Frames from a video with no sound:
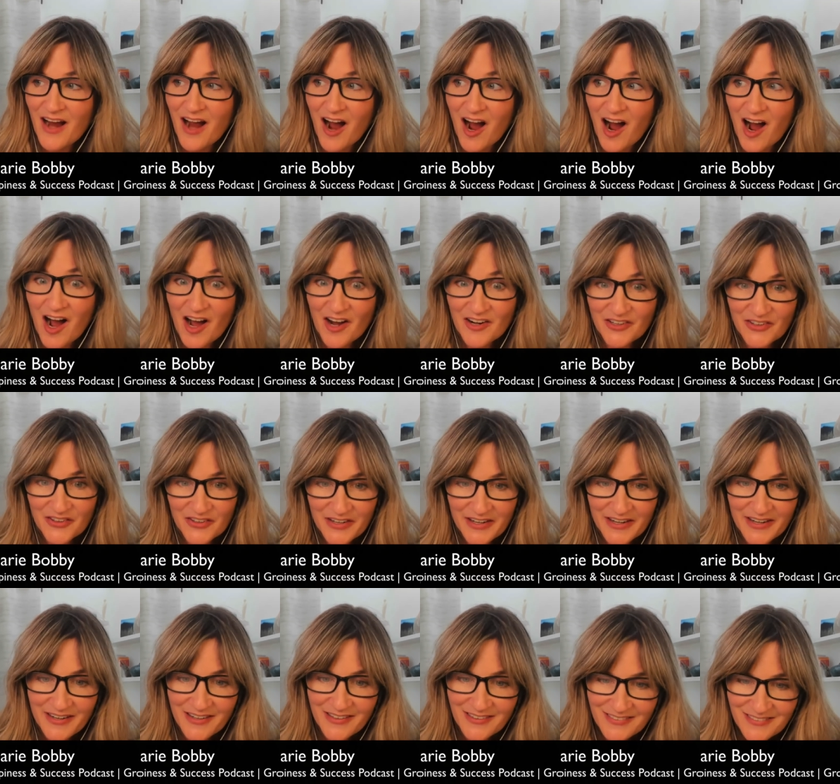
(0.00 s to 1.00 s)

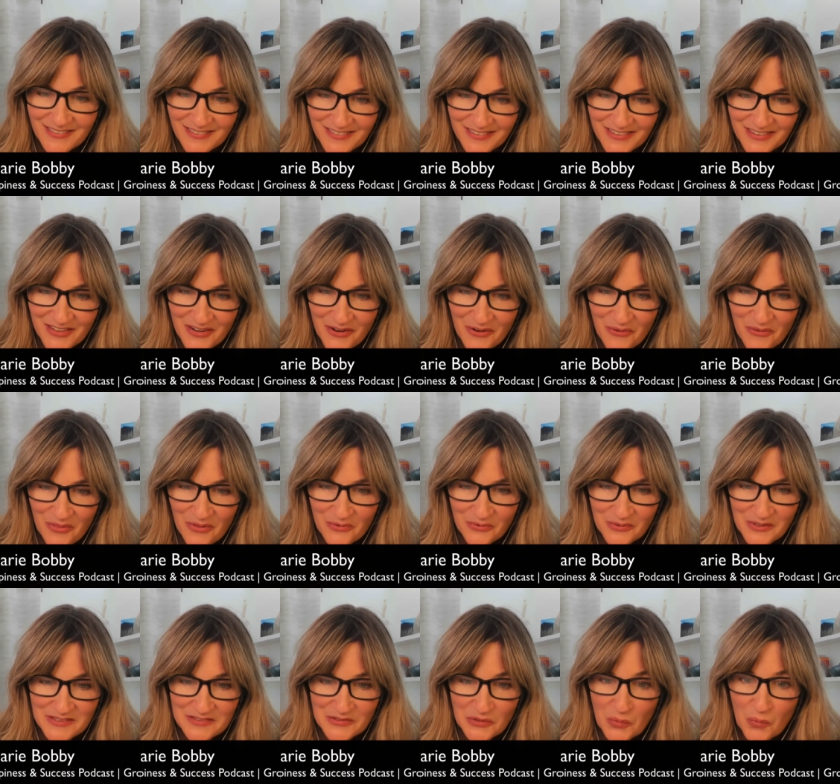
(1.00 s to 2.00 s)
honoring, you know, the
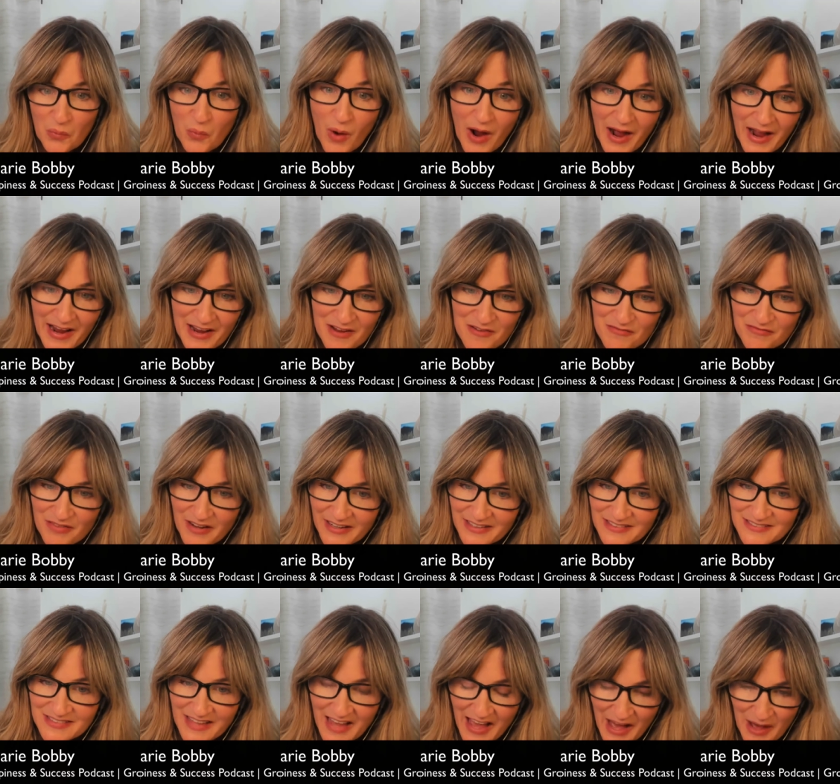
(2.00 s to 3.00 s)
reason why
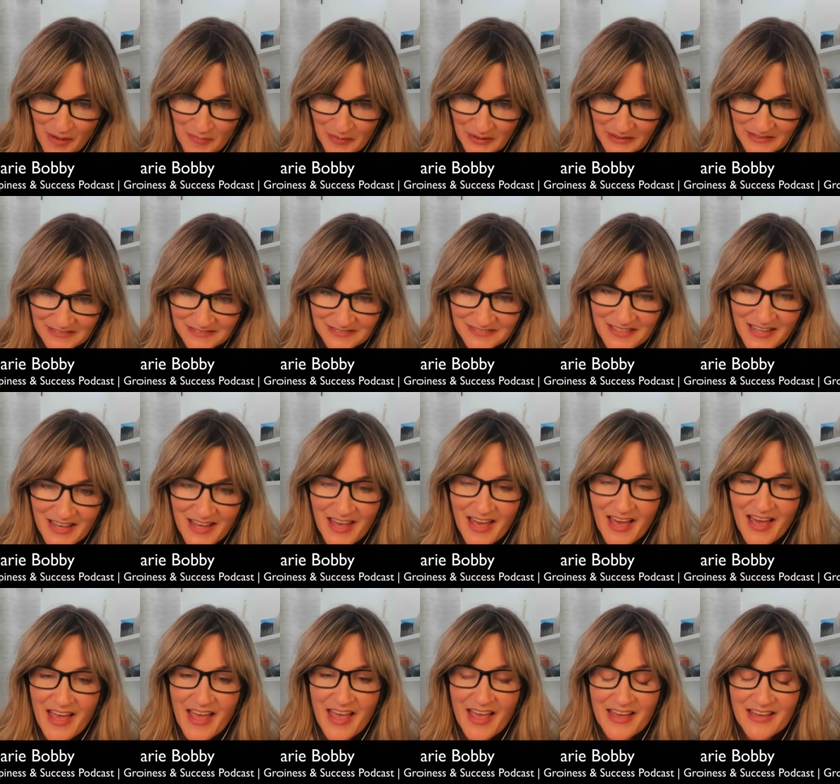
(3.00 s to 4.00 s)
fights happen,
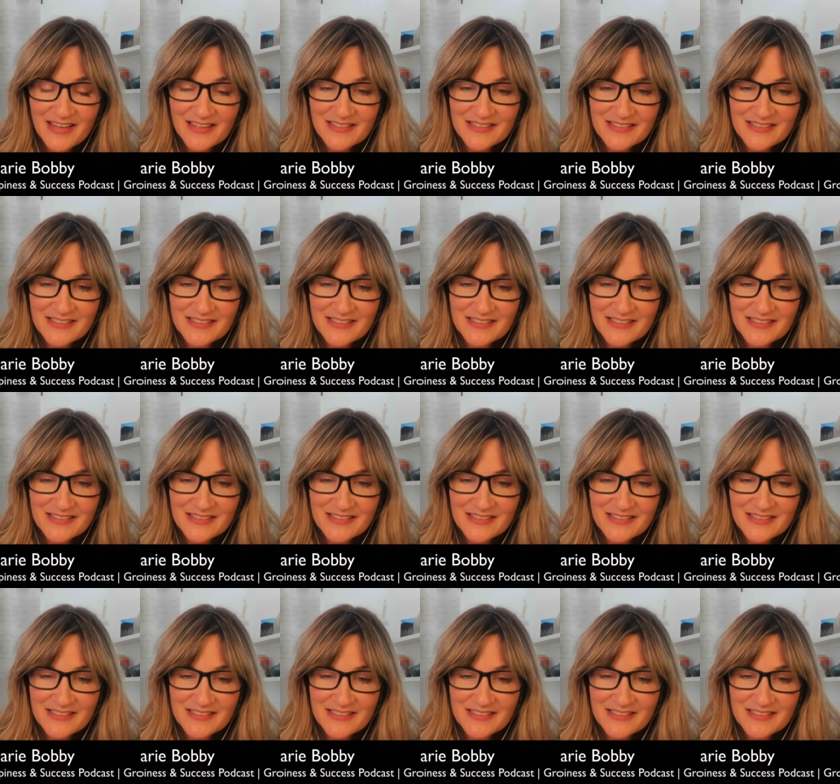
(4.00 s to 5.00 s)
and
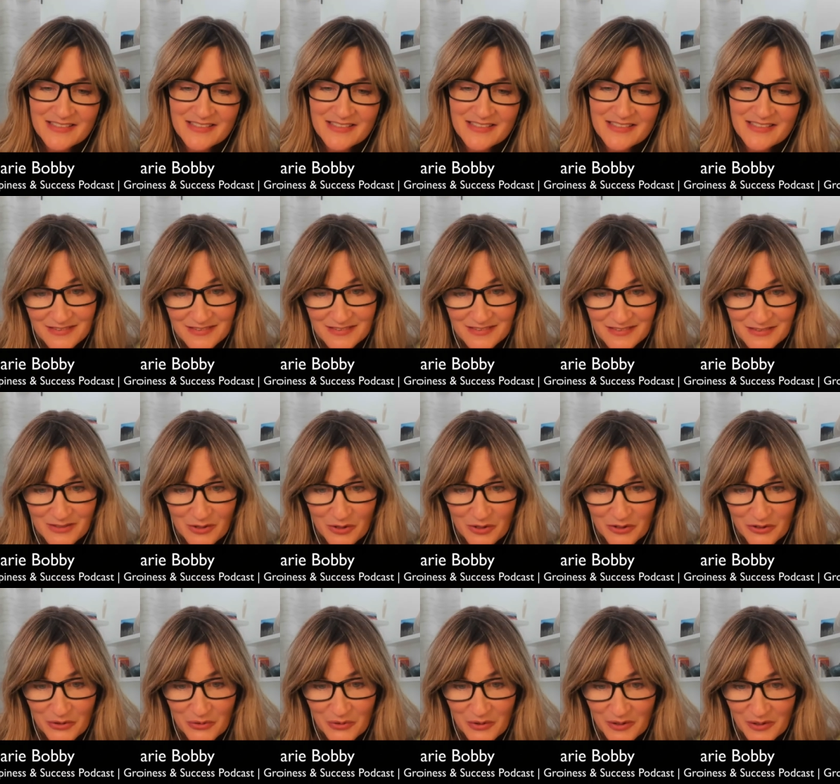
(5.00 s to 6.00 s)
taking breaks so
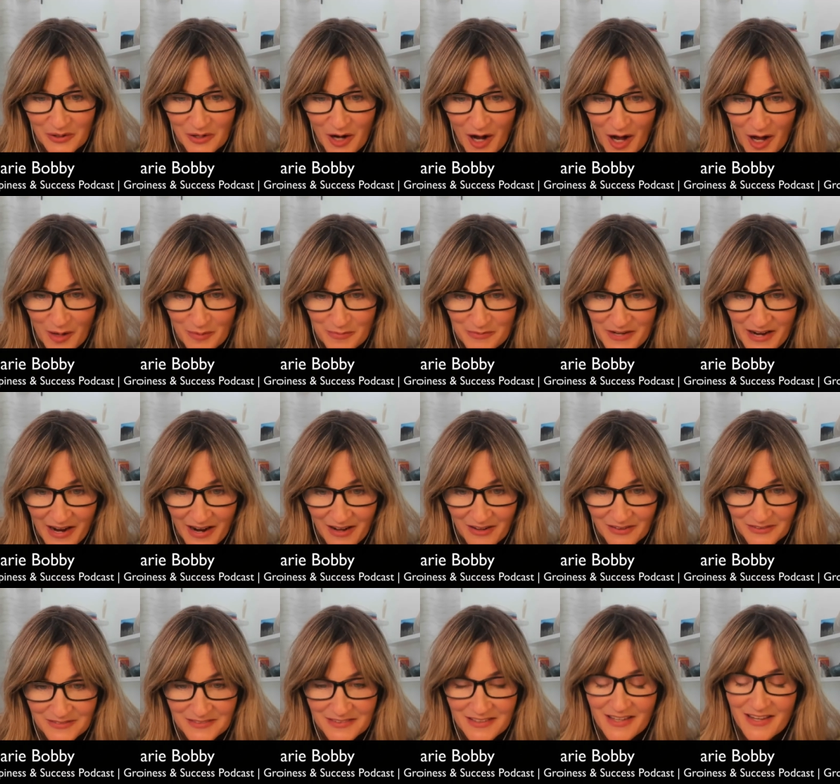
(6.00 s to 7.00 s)
that you can calm
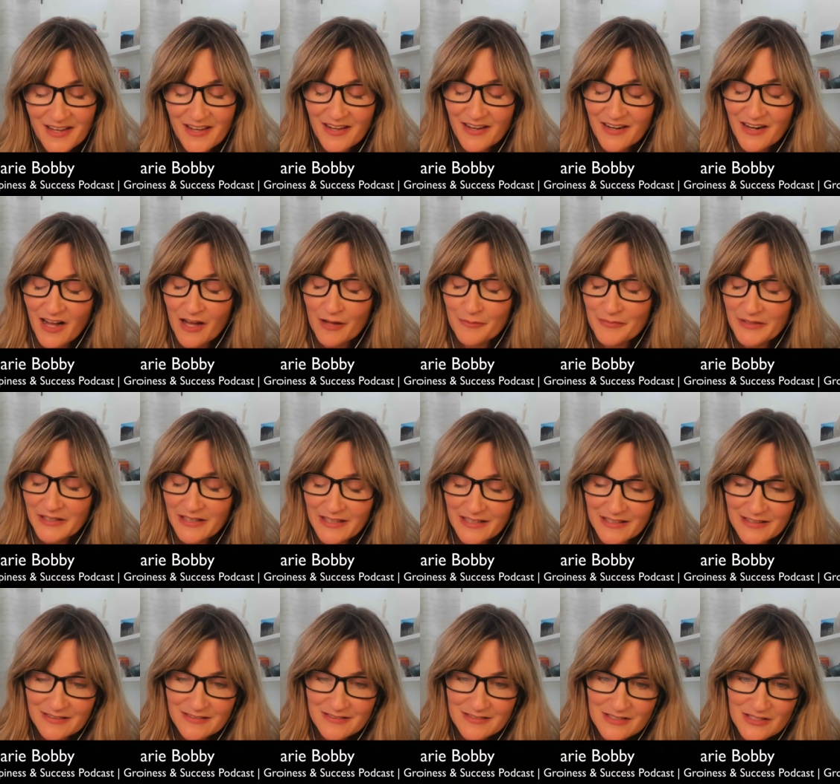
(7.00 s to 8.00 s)
down. Coming
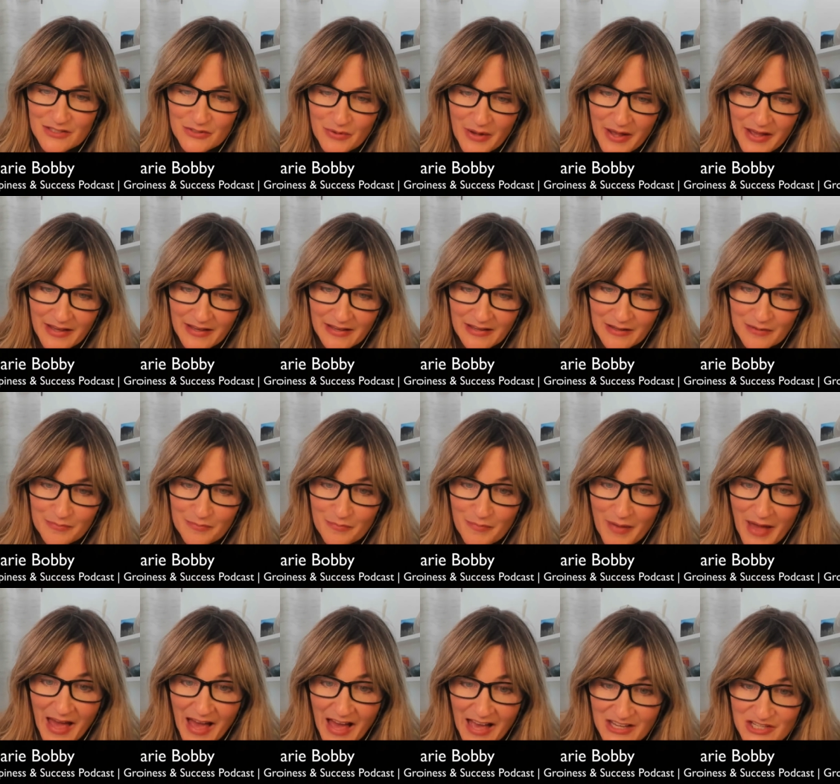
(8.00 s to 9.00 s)
into a
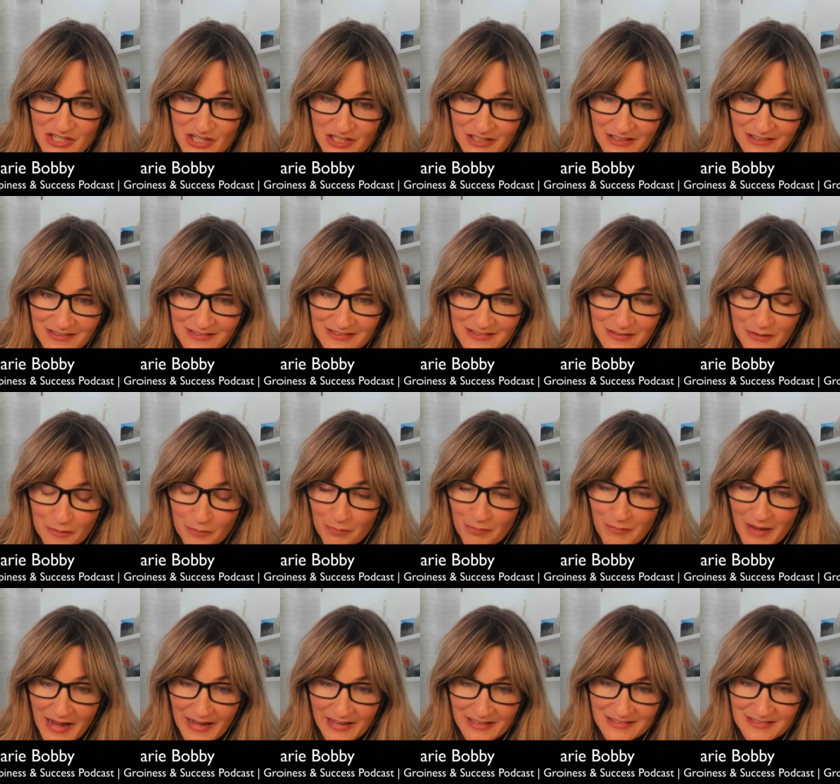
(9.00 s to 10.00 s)
compassionate
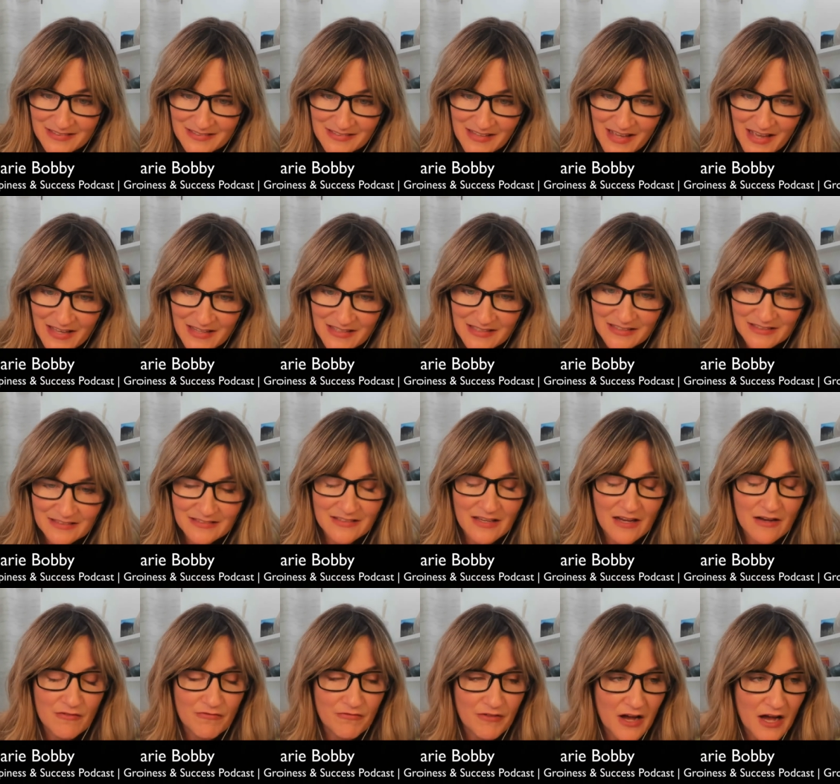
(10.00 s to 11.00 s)
mindset is
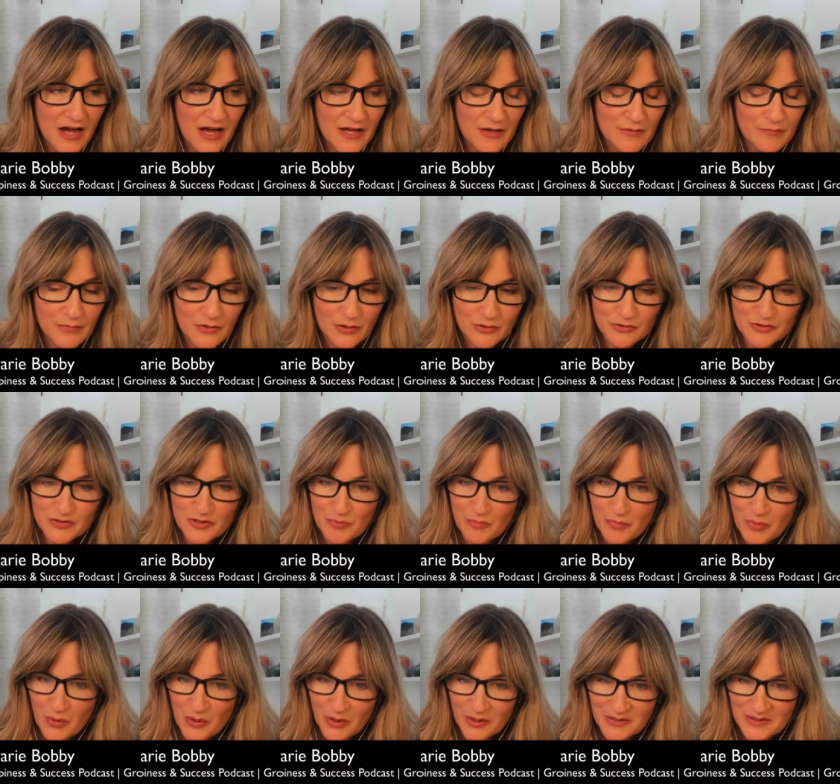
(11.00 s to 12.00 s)
of utmost
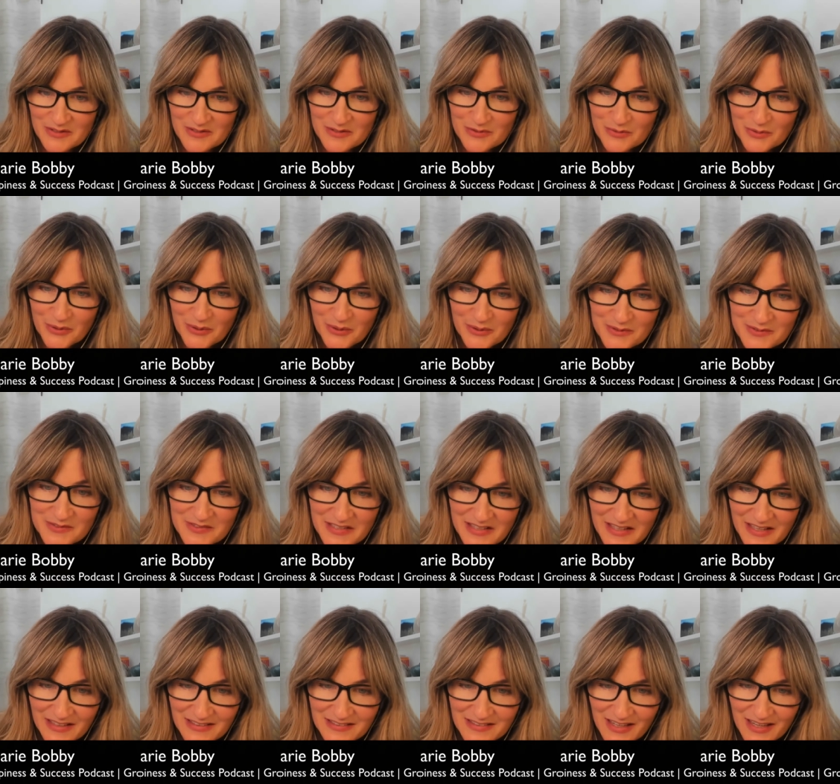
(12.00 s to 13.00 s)
importance, where you're
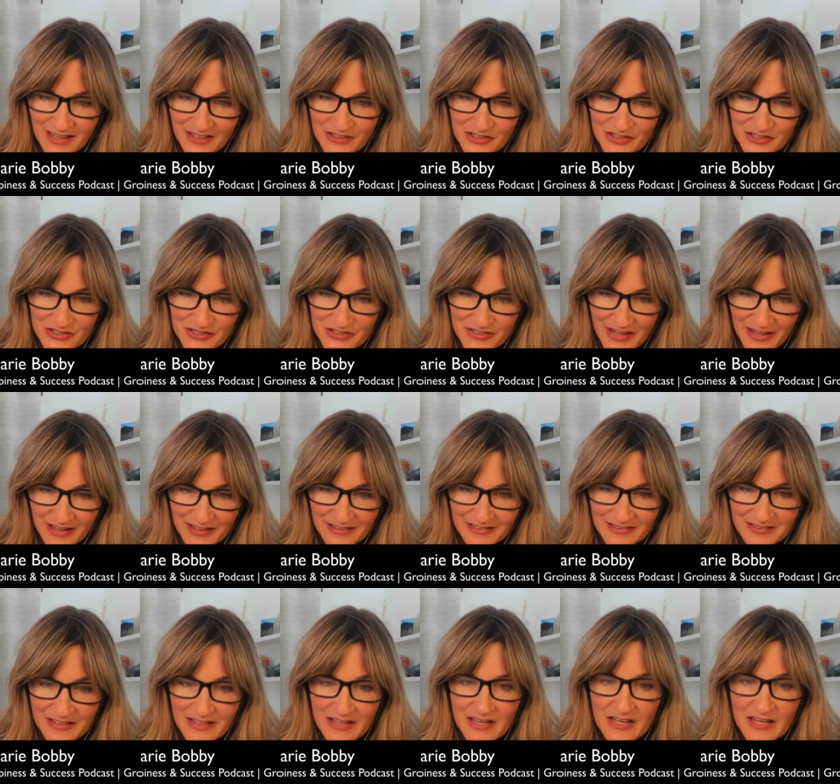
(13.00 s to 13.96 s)
seeking to understand,